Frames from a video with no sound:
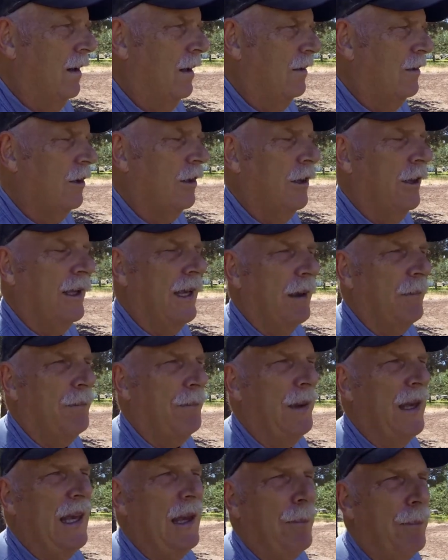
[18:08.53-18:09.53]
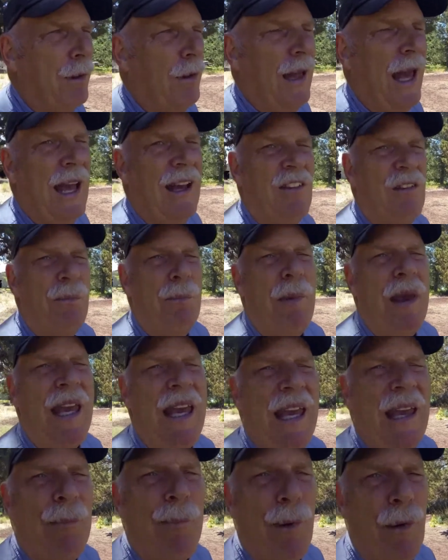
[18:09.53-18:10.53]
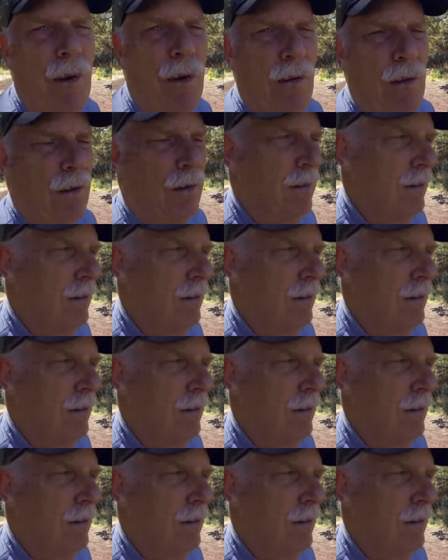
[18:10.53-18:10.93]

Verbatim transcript: to look at people as people,